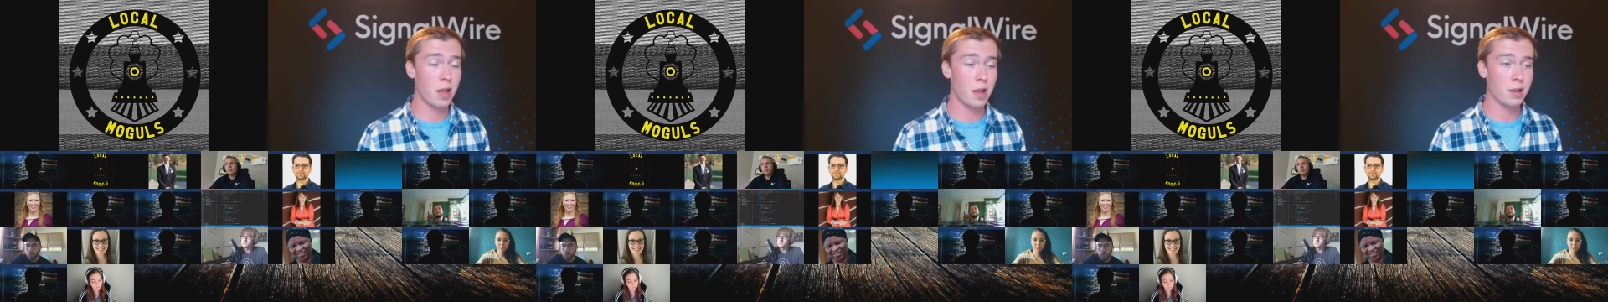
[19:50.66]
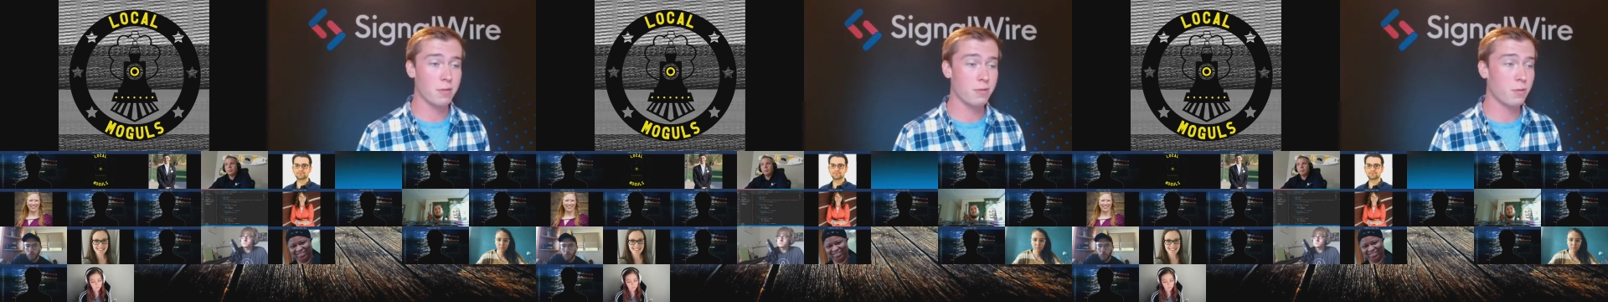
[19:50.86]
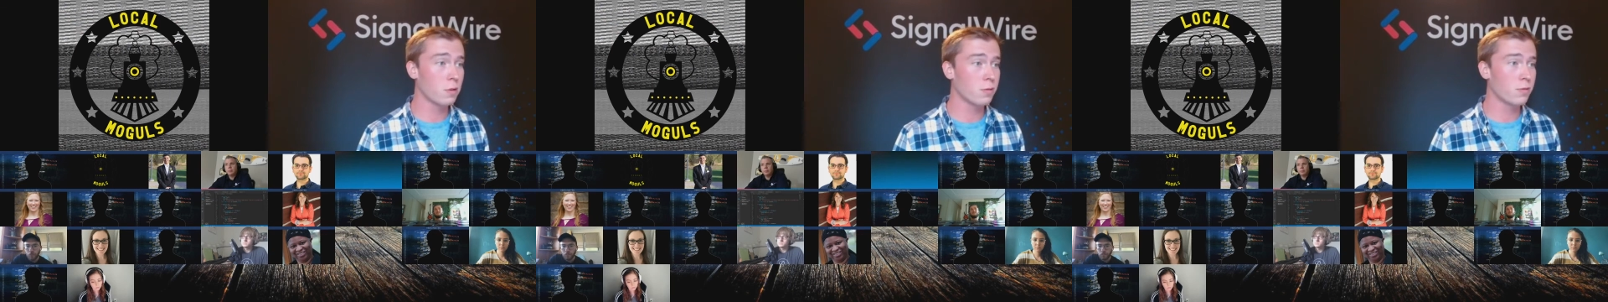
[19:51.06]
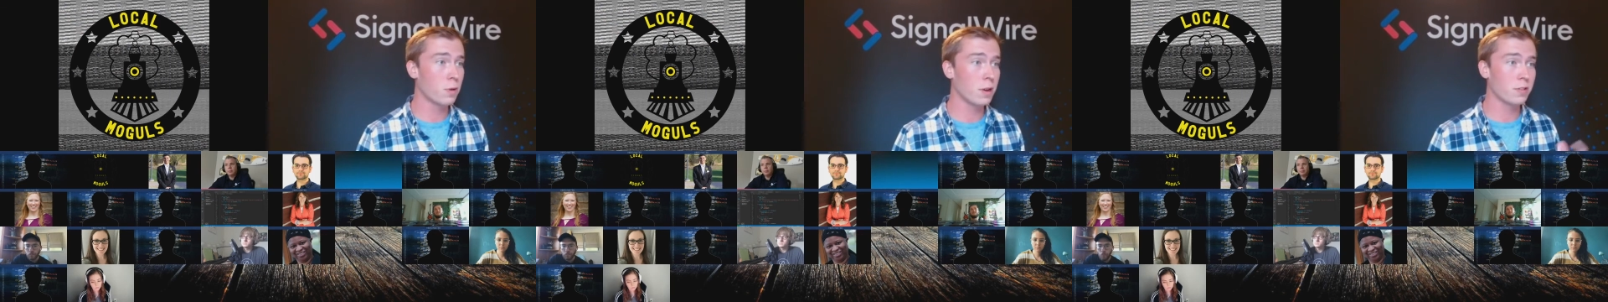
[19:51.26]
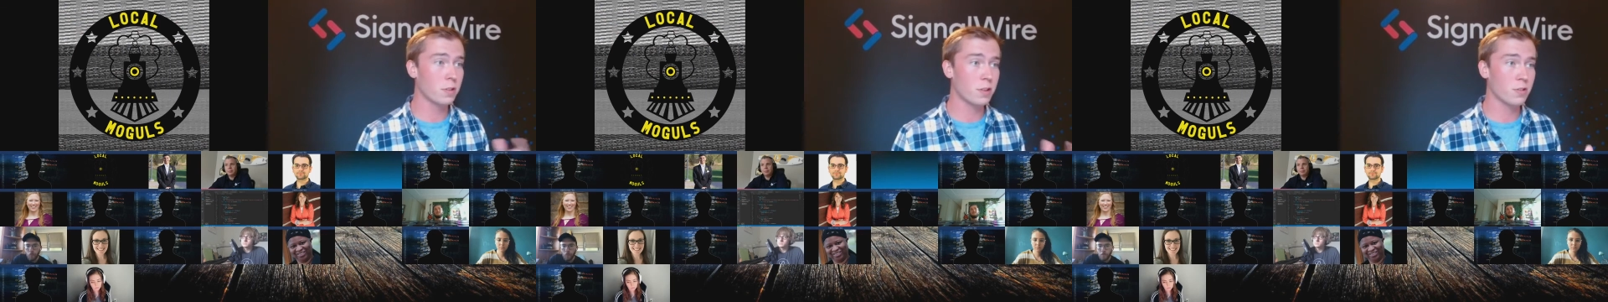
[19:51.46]
full
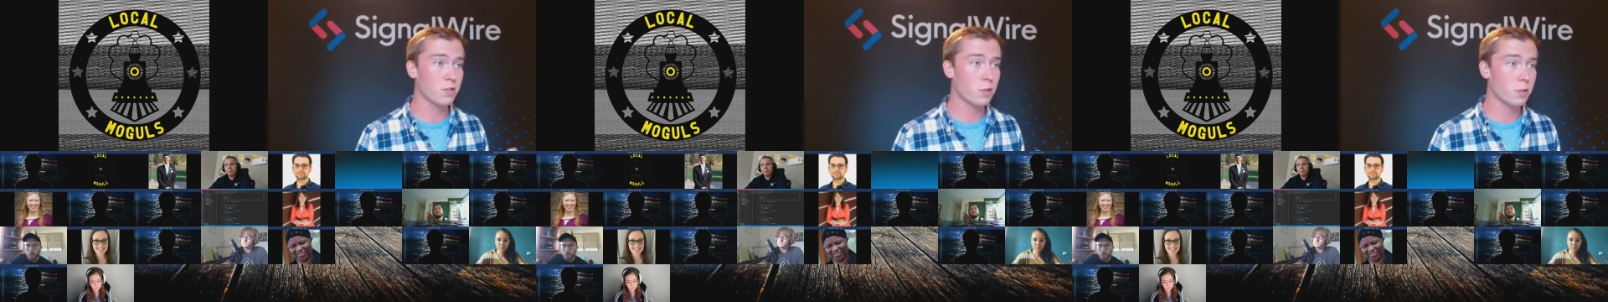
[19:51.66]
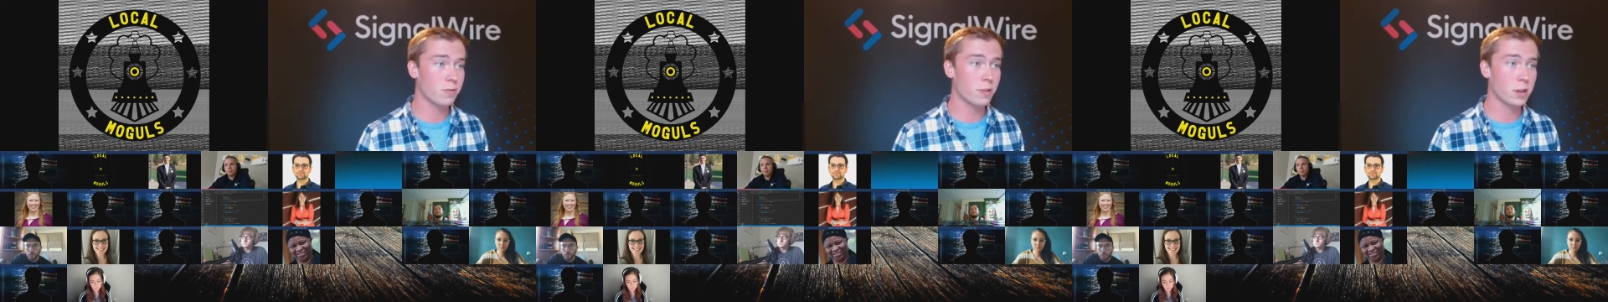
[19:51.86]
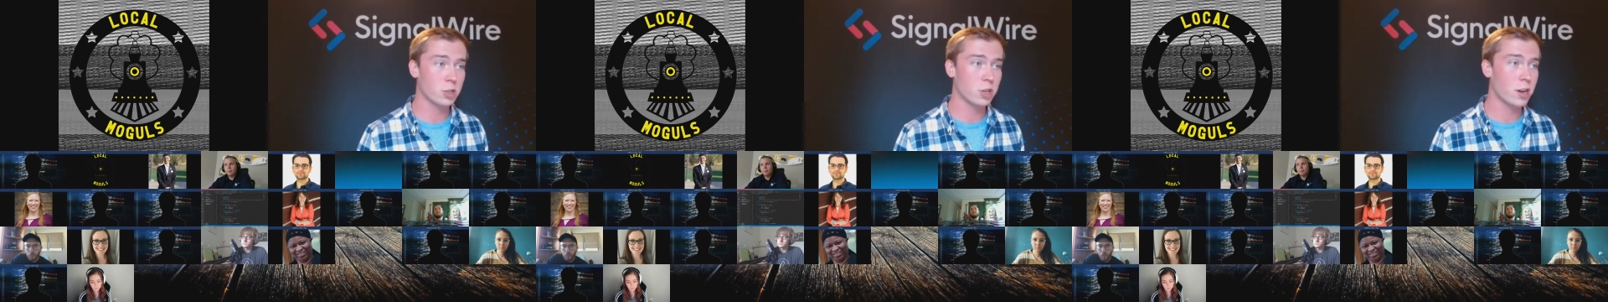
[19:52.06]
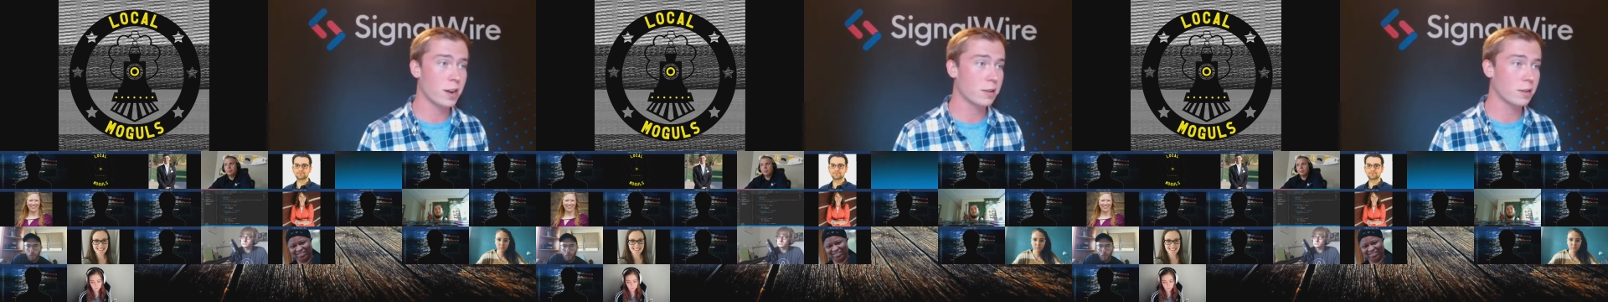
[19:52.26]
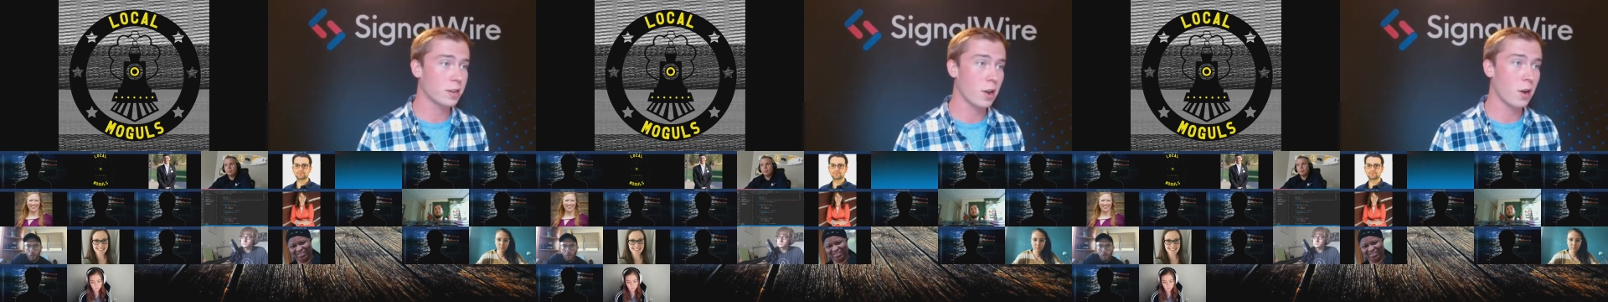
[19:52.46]
voice control
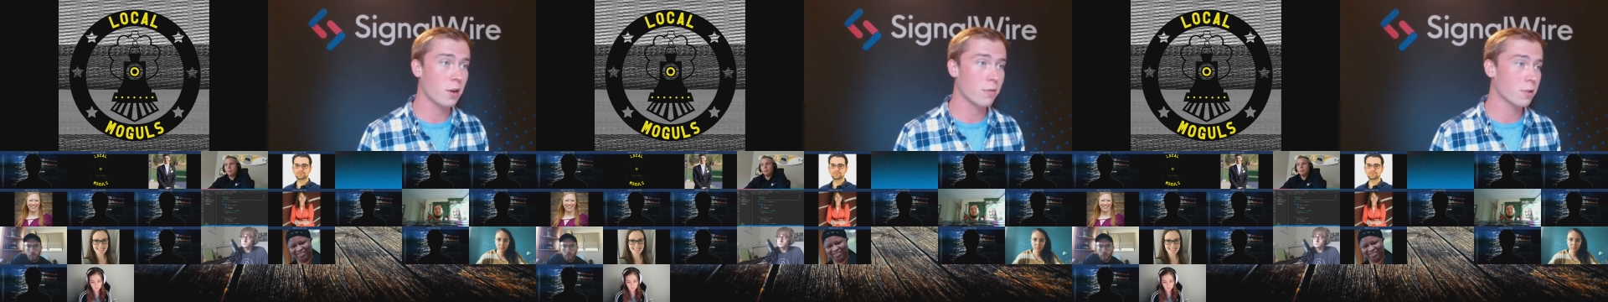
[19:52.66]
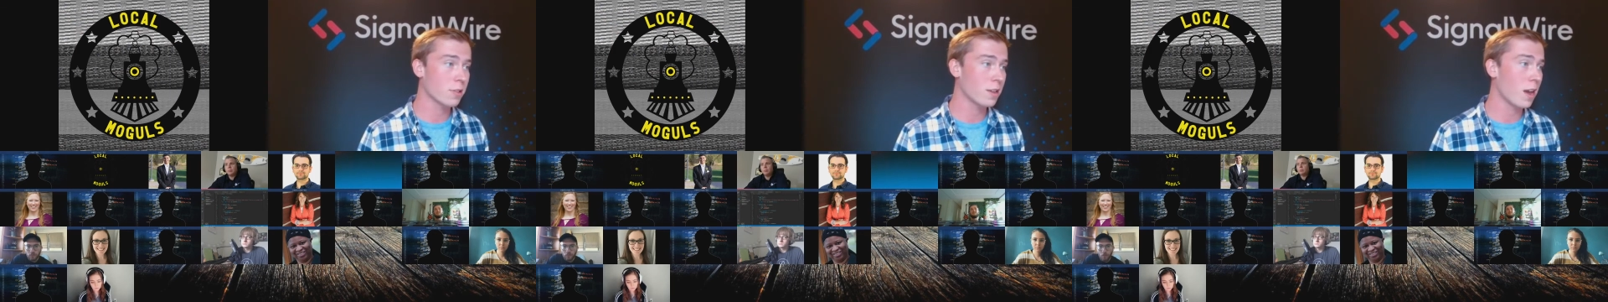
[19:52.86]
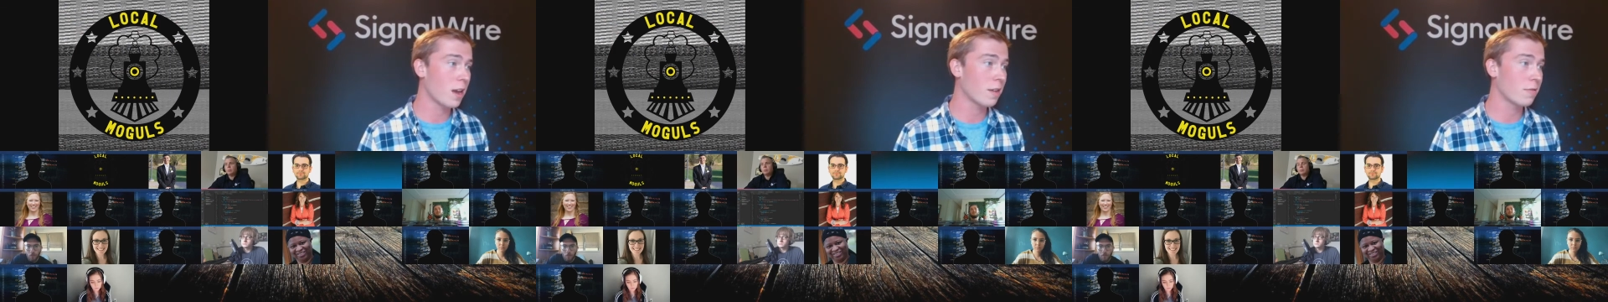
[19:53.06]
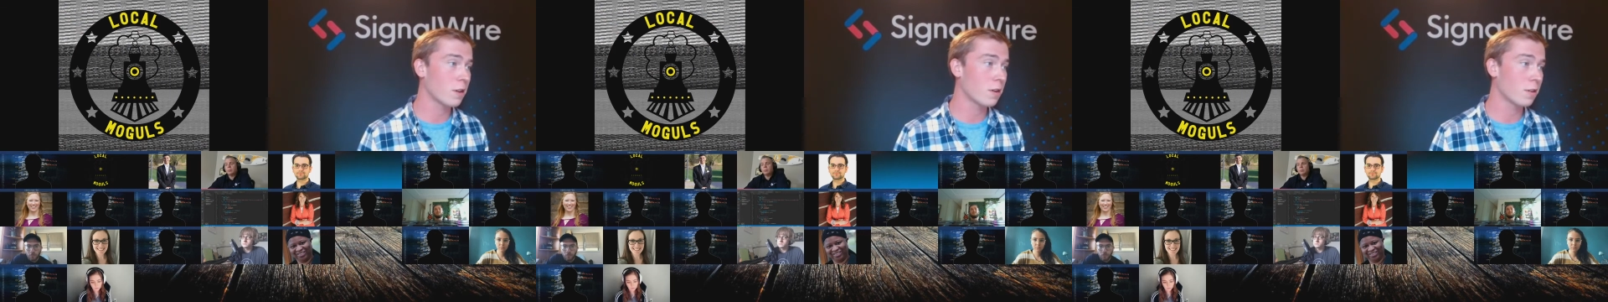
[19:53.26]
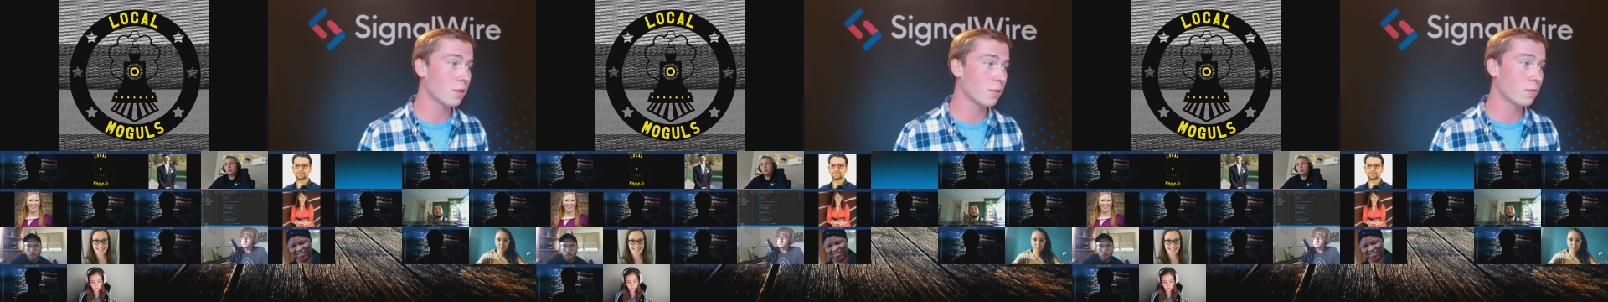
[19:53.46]
functionality over the
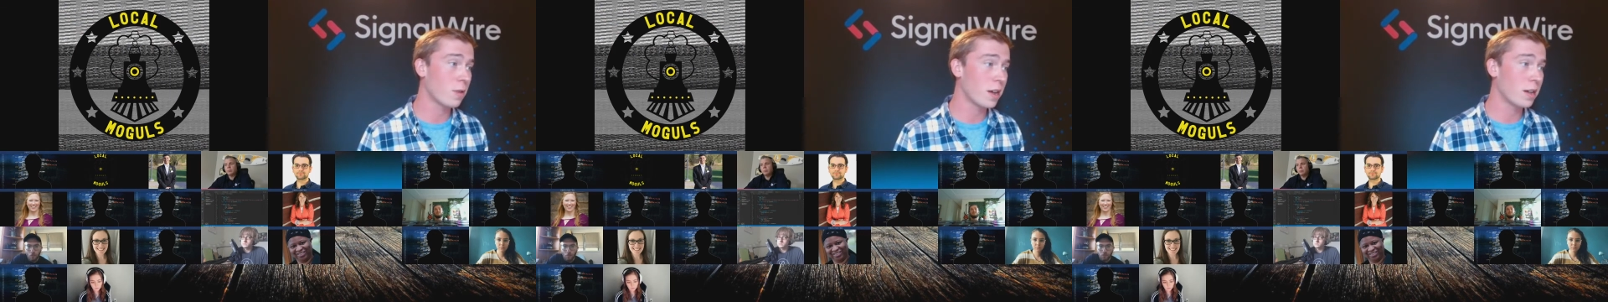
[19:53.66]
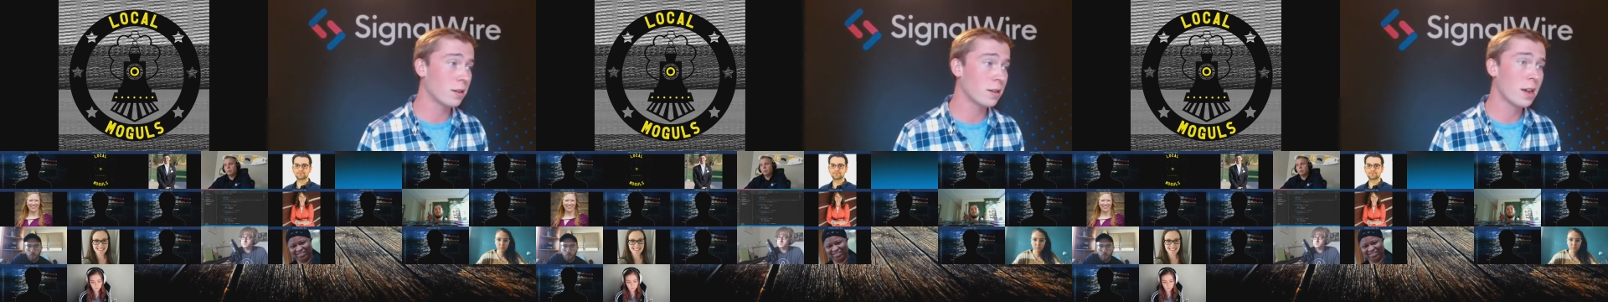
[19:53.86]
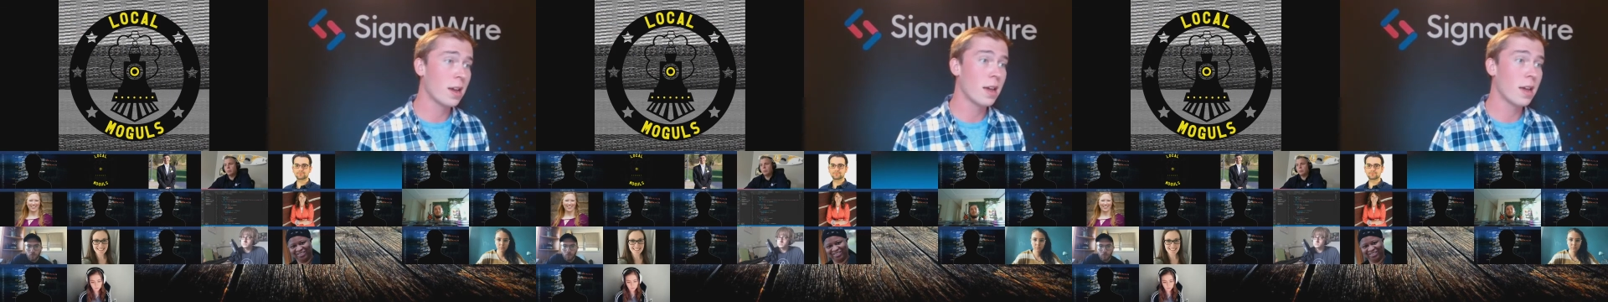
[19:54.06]
IVR as well.